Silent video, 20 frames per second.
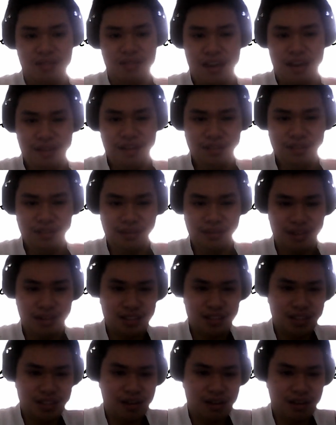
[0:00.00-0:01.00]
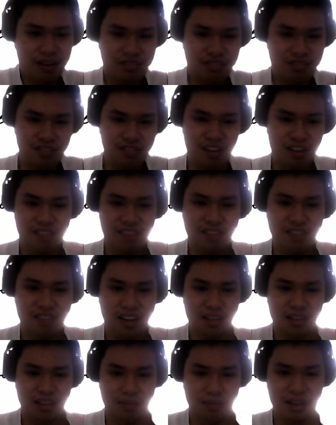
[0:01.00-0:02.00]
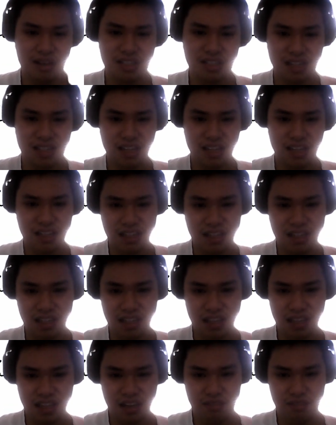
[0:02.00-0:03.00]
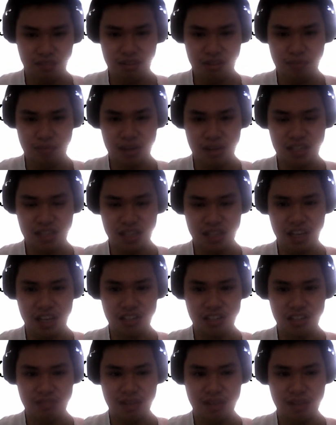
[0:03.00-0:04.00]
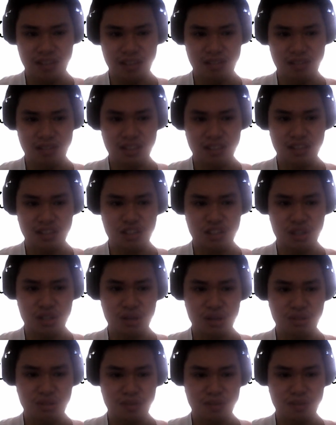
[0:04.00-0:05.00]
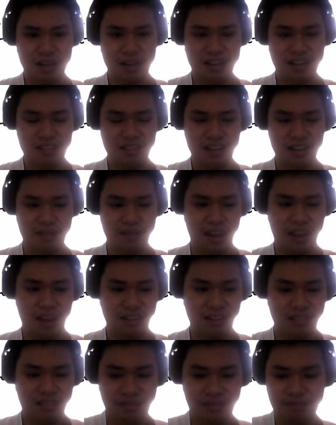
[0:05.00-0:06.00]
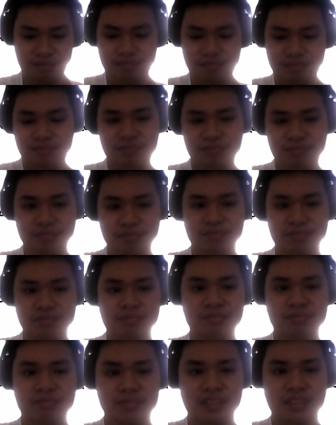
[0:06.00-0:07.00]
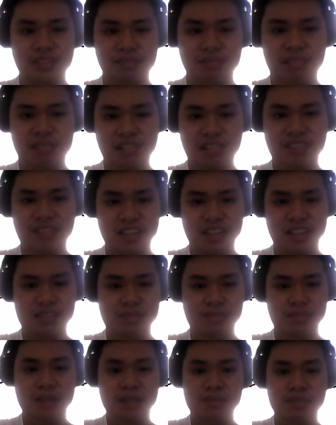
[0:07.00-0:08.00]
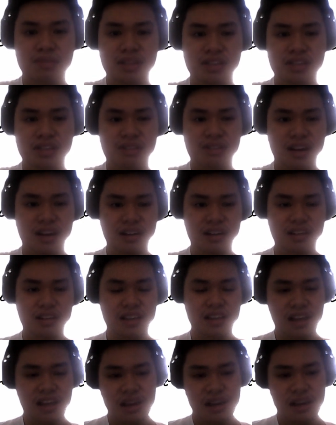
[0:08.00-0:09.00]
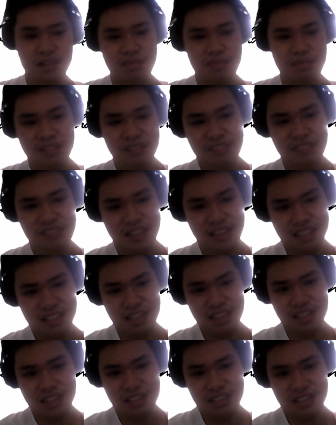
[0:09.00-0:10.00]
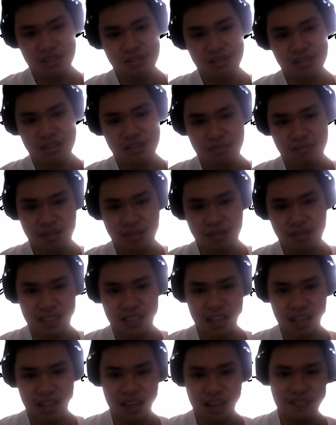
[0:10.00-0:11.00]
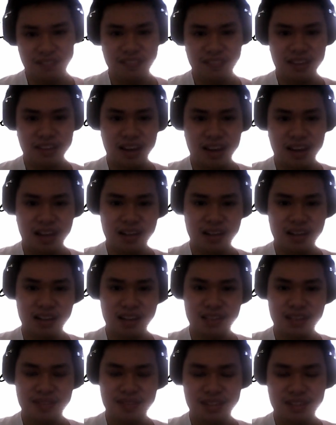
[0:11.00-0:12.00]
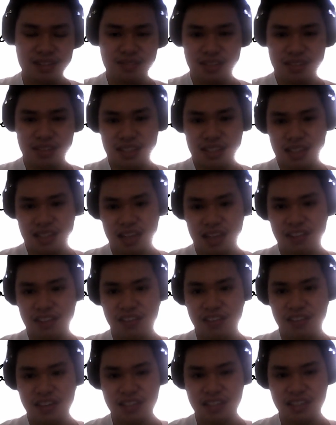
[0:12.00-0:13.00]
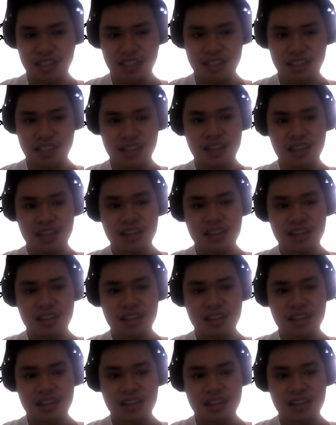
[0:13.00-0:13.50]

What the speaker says: Afterwards, you have to verify the bridge ID and root bridge election by using the show spanning tree command. Portfast BPDU guard. As Portfast, it is used on ports that have an attachment to its end devices.